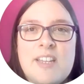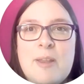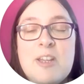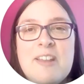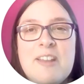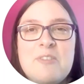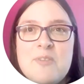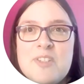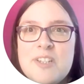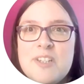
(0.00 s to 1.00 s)
So I'm now going to hand you
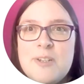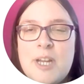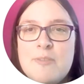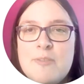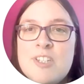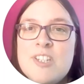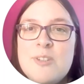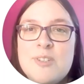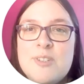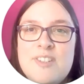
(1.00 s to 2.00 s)
over to Richard,
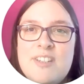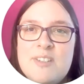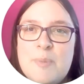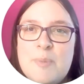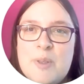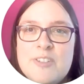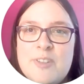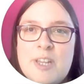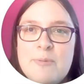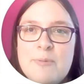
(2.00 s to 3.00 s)
who's our senior sponsor
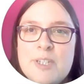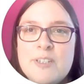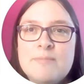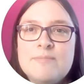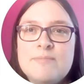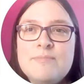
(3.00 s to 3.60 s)
of the network.